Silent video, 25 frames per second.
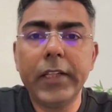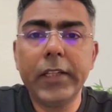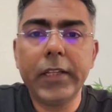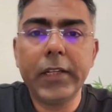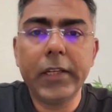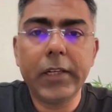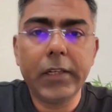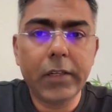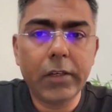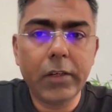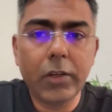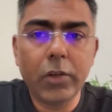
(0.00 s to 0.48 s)

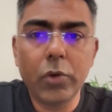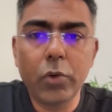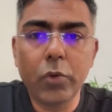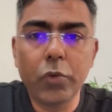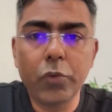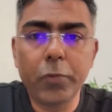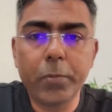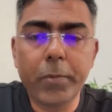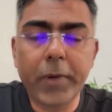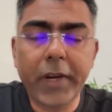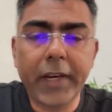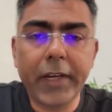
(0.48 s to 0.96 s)
then
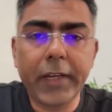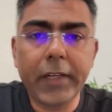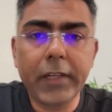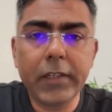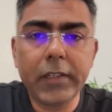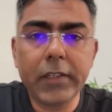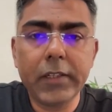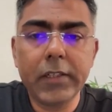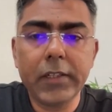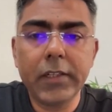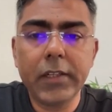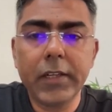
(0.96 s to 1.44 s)
close
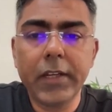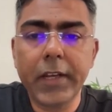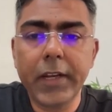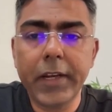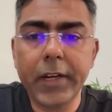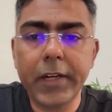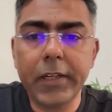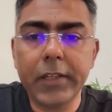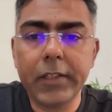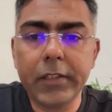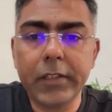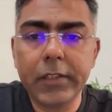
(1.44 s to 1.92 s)
bracket,
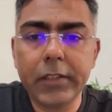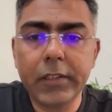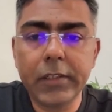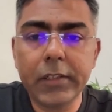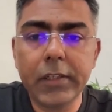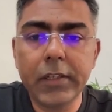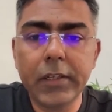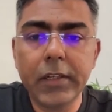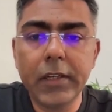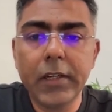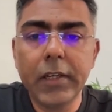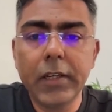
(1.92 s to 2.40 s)
enter.
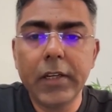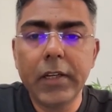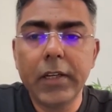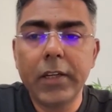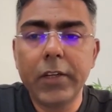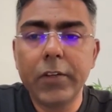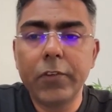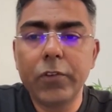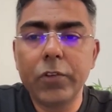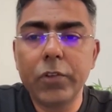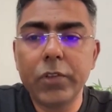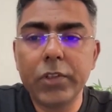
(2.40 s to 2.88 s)

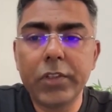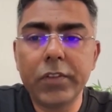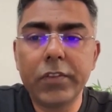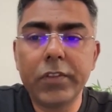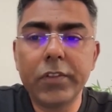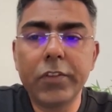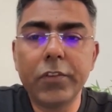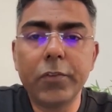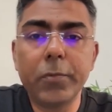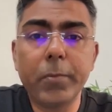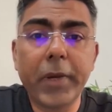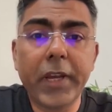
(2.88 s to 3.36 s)
So this
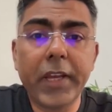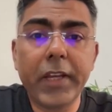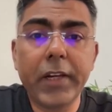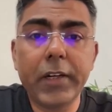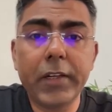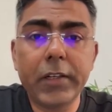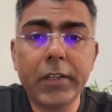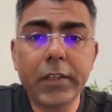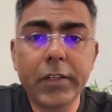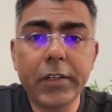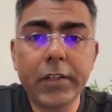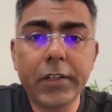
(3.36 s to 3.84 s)
is my
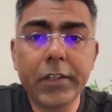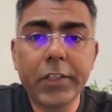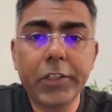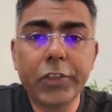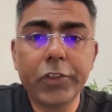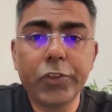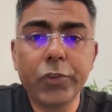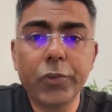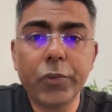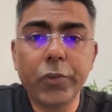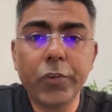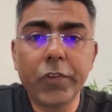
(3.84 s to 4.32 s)
return
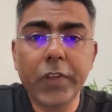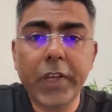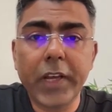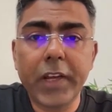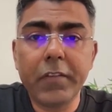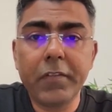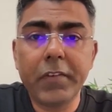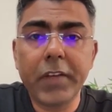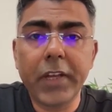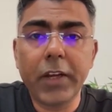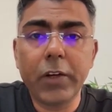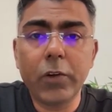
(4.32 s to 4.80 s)
ratios. I
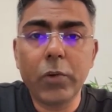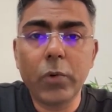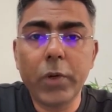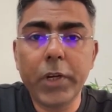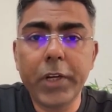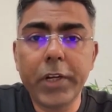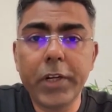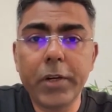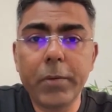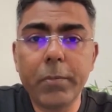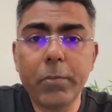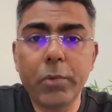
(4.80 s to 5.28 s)
have
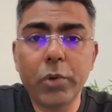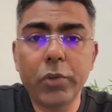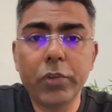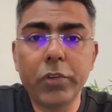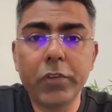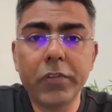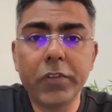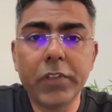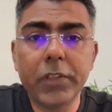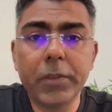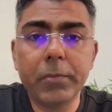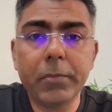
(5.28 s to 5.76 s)
calculated both
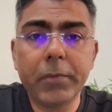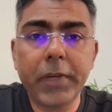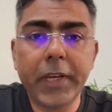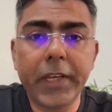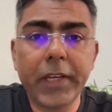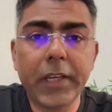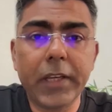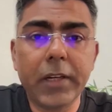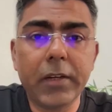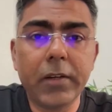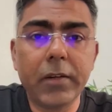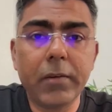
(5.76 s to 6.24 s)
of them. I
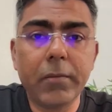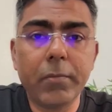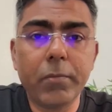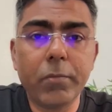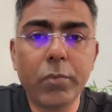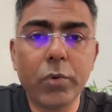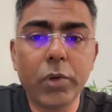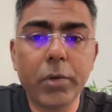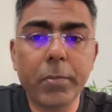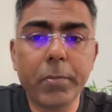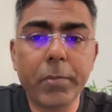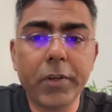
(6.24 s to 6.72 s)
can
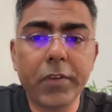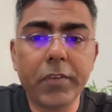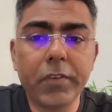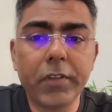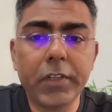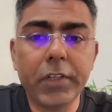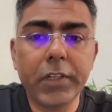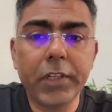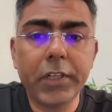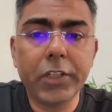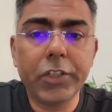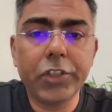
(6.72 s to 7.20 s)
put a
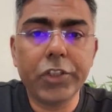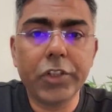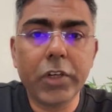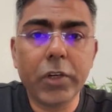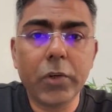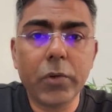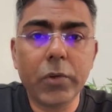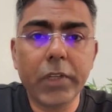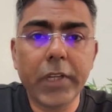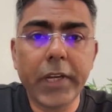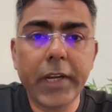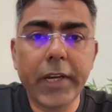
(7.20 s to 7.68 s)
percentage
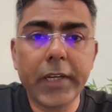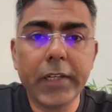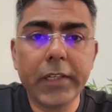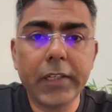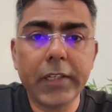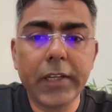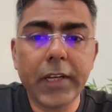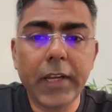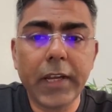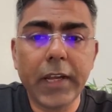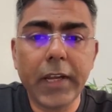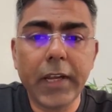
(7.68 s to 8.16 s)
around that
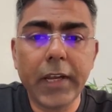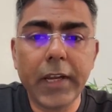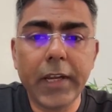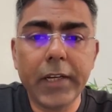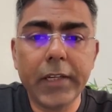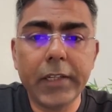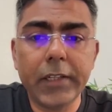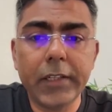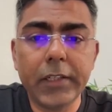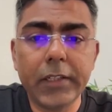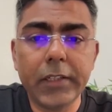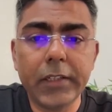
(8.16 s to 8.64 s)

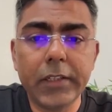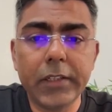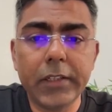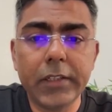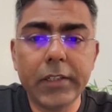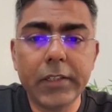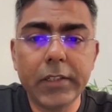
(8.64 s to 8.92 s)
and